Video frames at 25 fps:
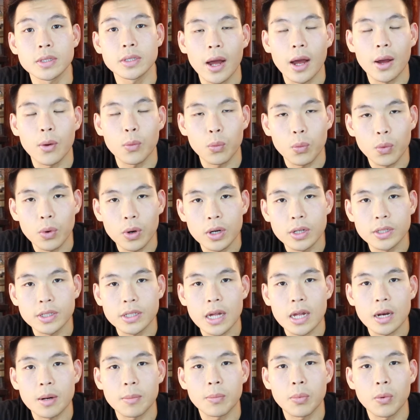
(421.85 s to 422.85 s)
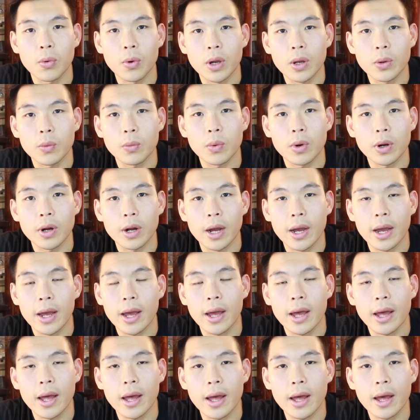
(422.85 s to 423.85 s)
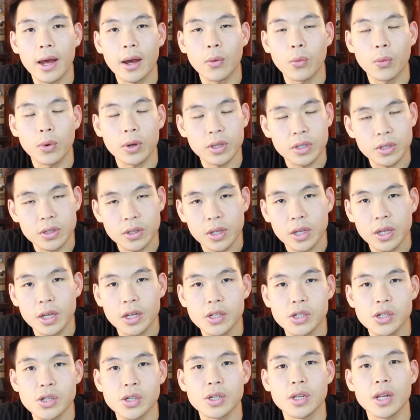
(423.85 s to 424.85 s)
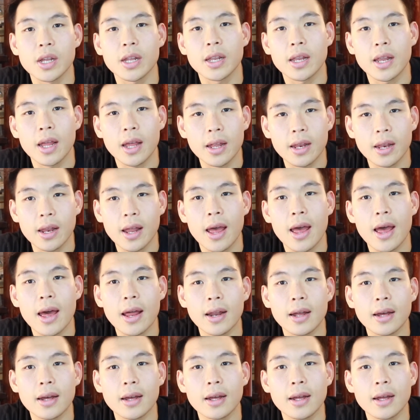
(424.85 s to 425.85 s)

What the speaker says: I was at a point where I went to the kitchen and had